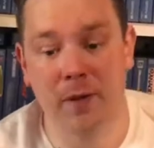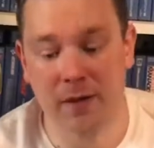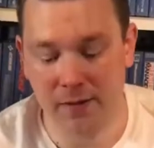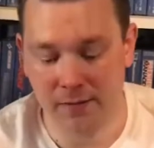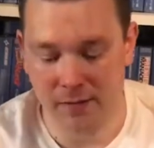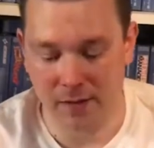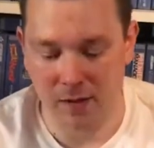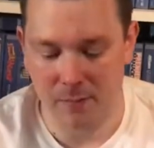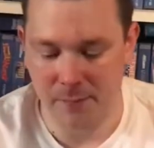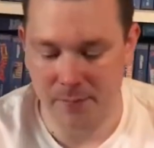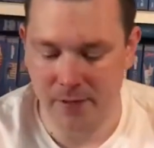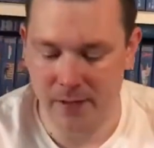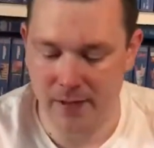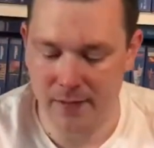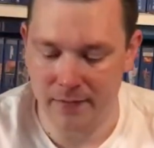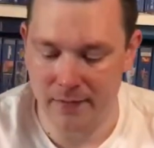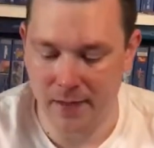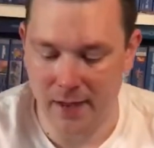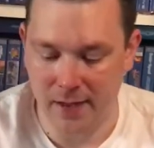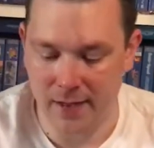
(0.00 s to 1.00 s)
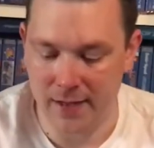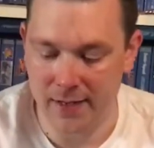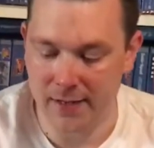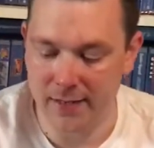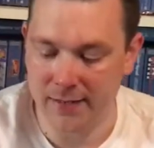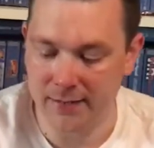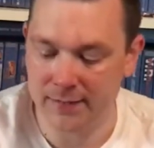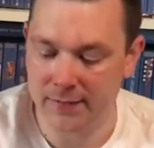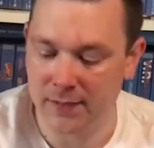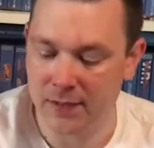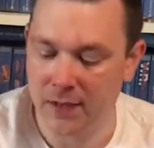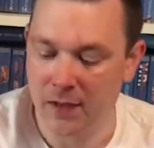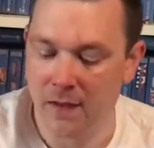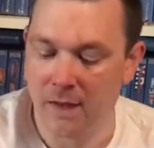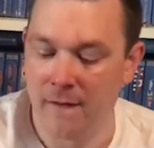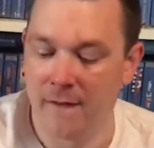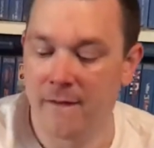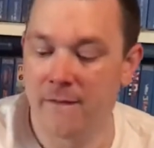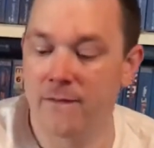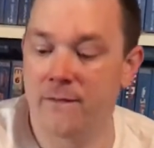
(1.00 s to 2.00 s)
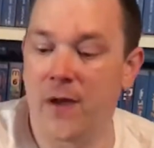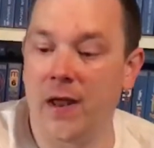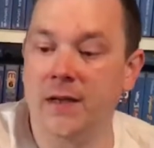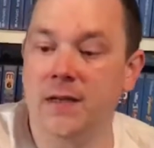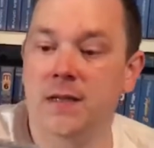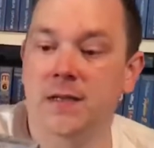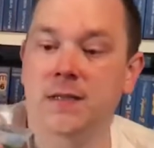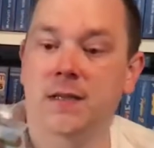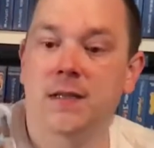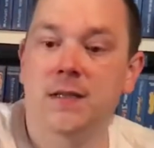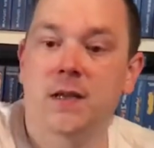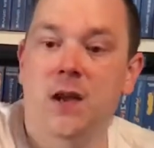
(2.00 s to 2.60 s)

picked up, and that is Fantasy